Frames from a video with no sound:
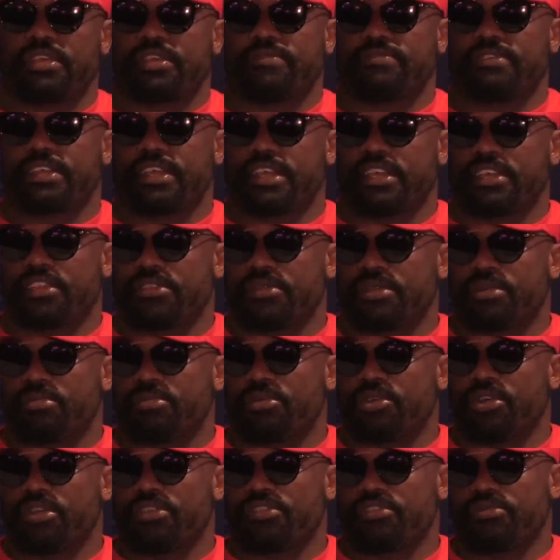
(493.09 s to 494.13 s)
They've taken 3
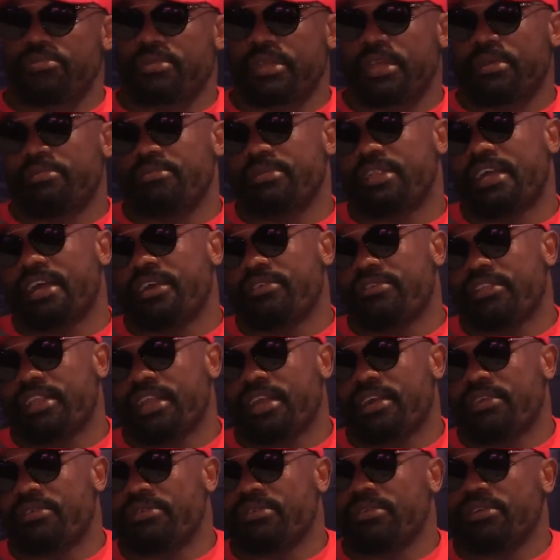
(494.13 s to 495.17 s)
points of me. I'm down
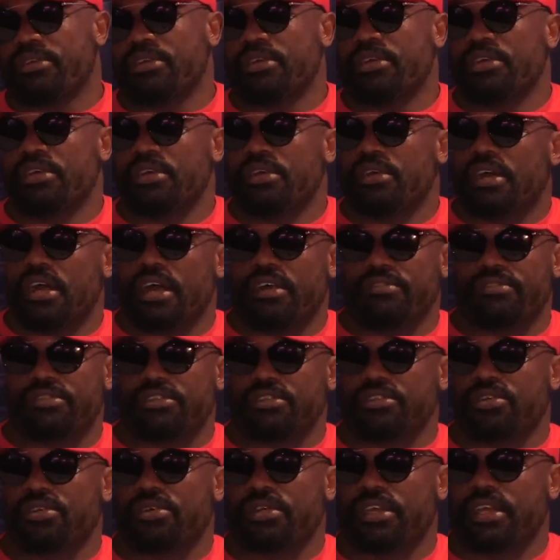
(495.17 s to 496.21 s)
now. I have
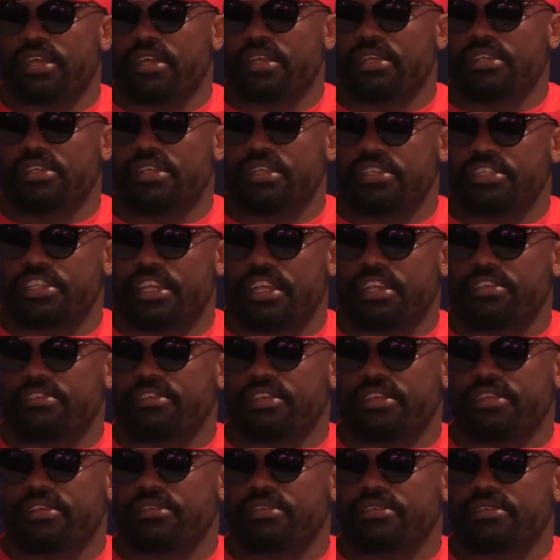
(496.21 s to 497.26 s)
to go and
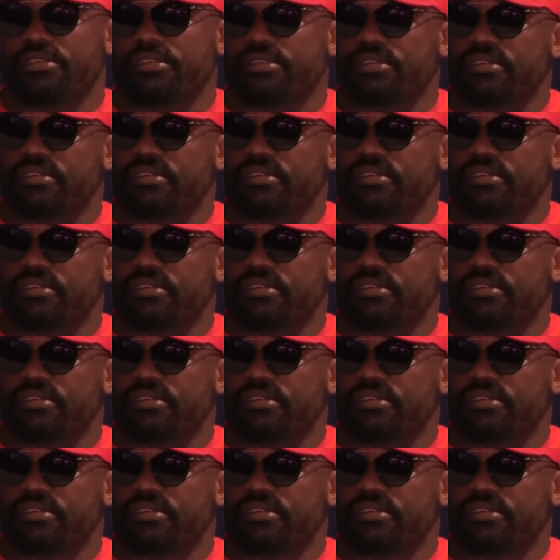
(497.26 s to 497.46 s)
chase it.